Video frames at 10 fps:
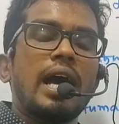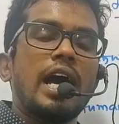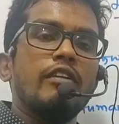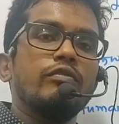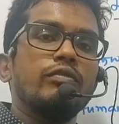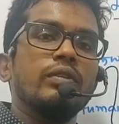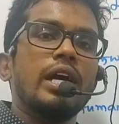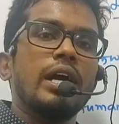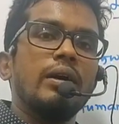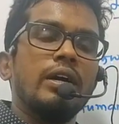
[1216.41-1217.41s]
have
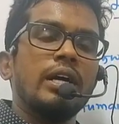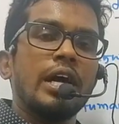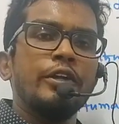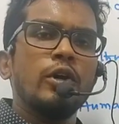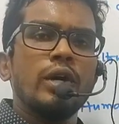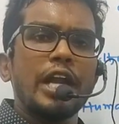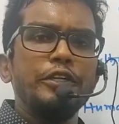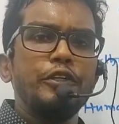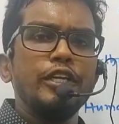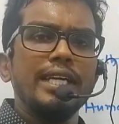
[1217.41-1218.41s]

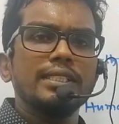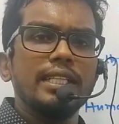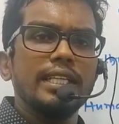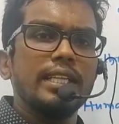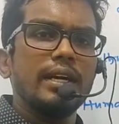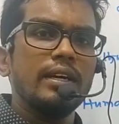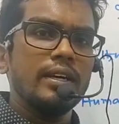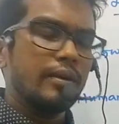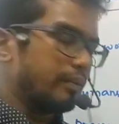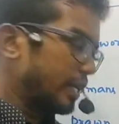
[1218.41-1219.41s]
continuously the